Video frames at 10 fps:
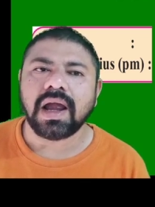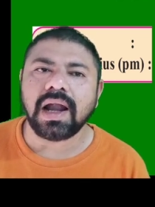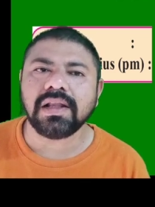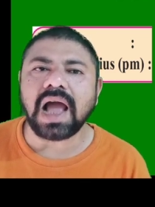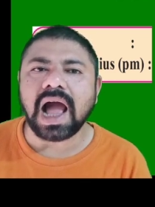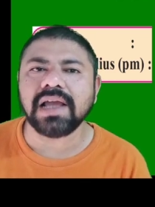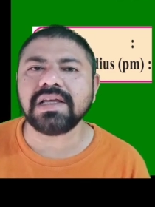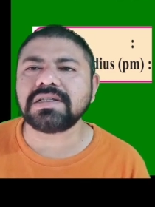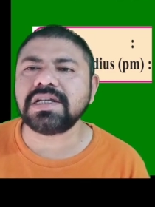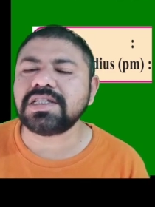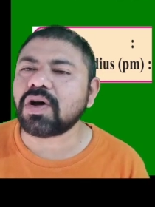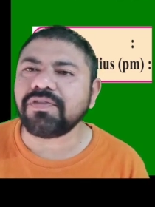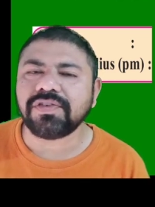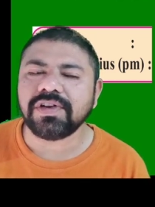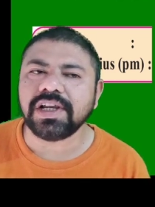and the highest is
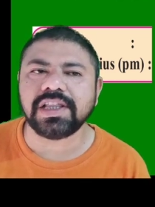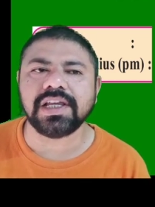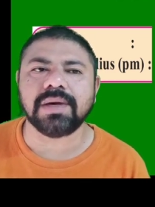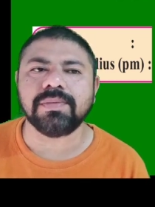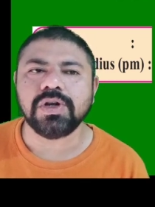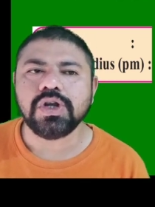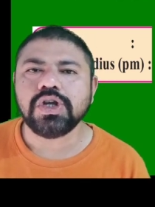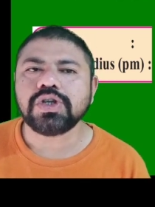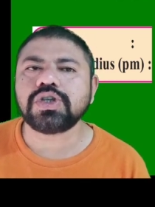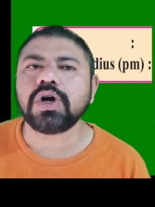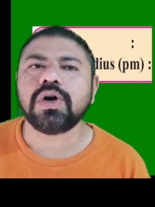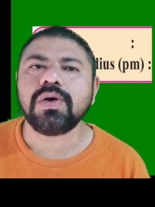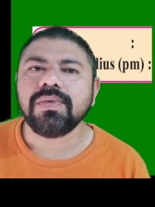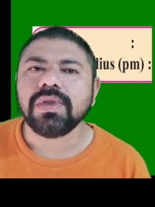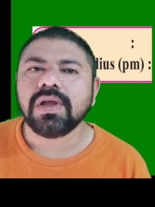of lithium.
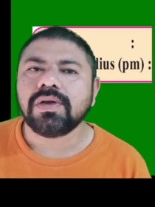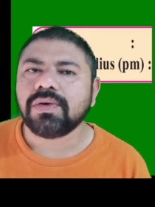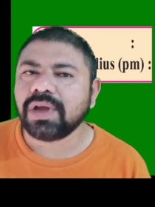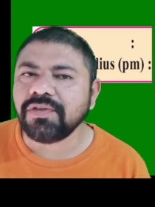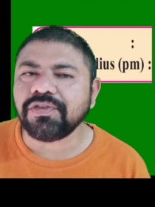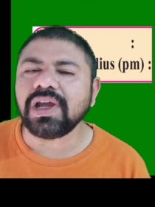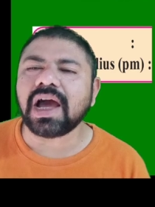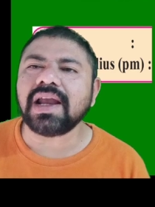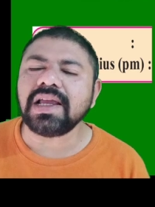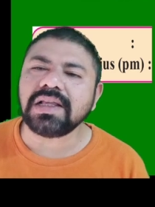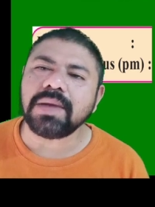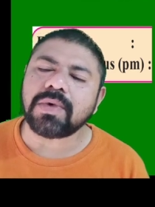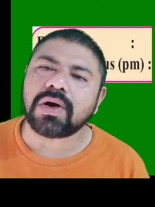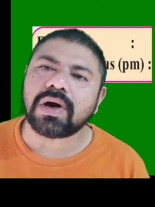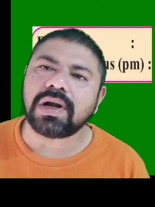So if we arrange
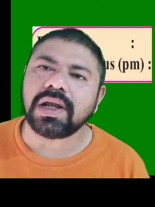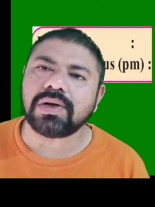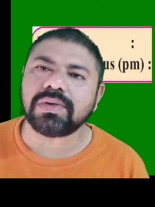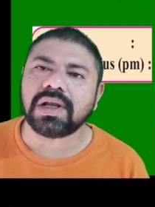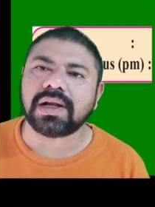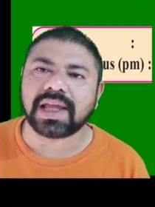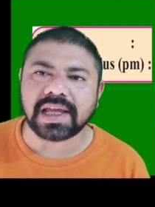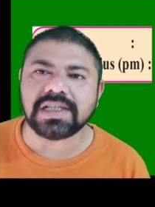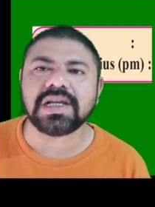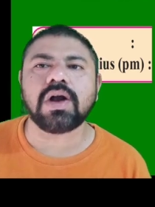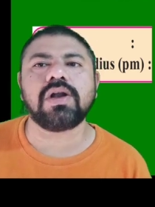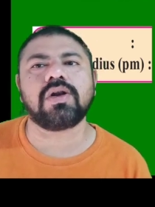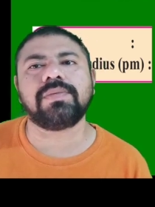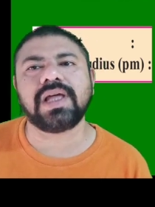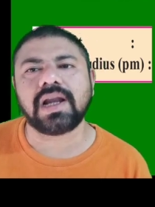them according to the decreasing
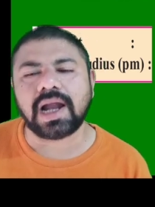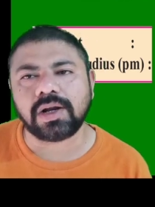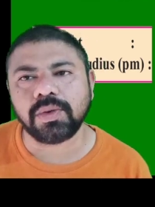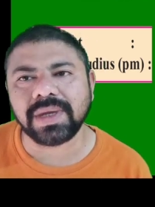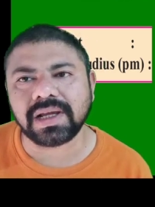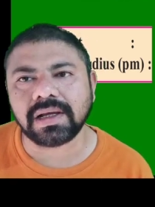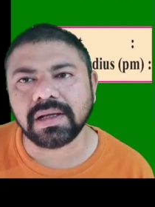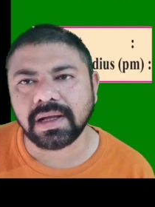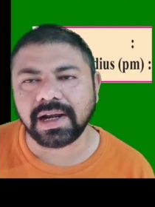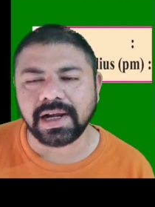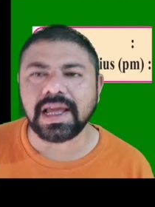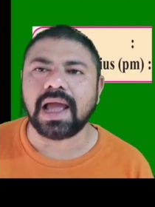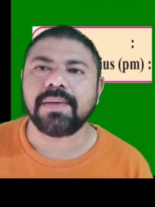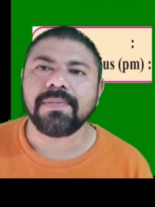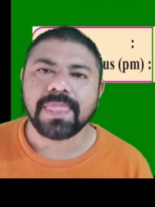order of their atomic
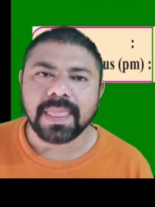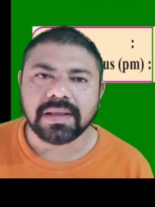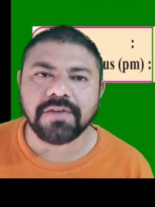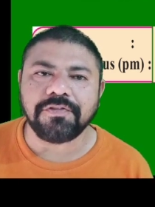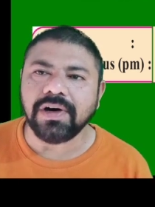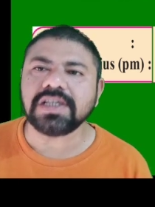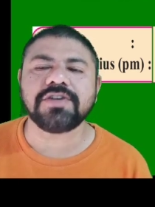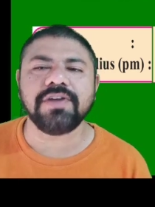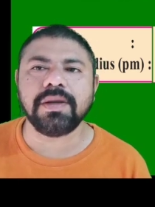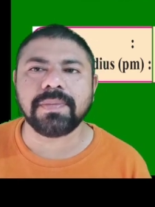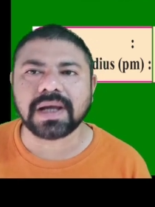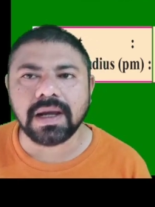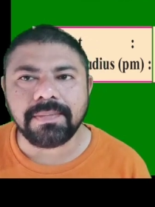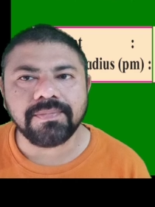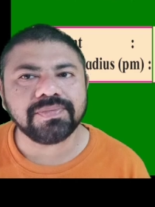radii, the first will
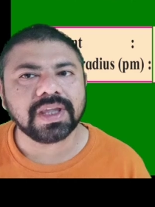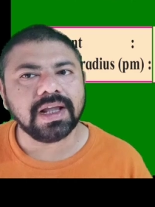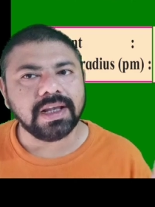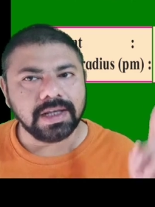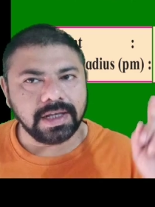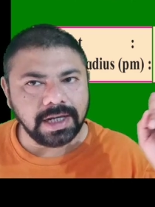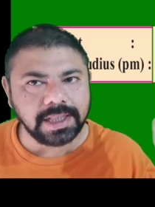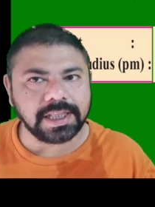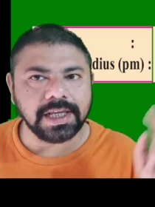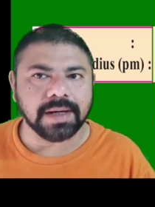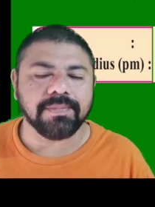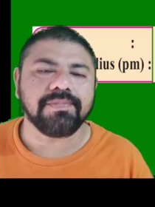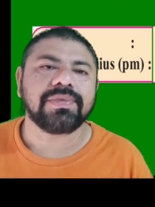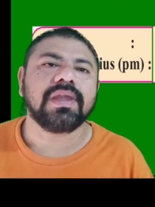come lithium,